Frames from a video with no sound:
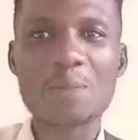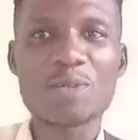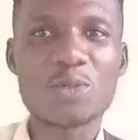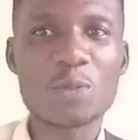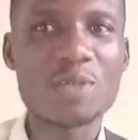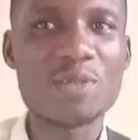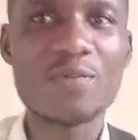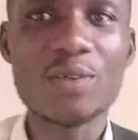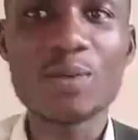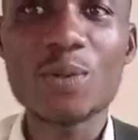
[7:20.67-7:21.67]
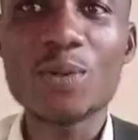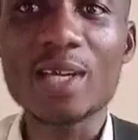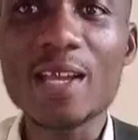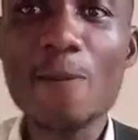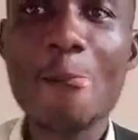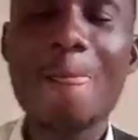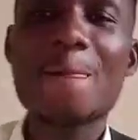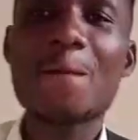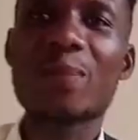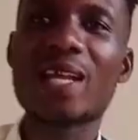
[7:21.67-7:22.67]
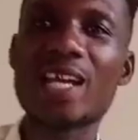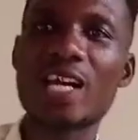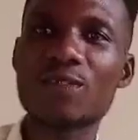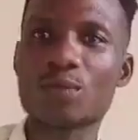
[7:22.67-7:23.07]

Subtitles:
time I drop a new video. Okay, thank you guys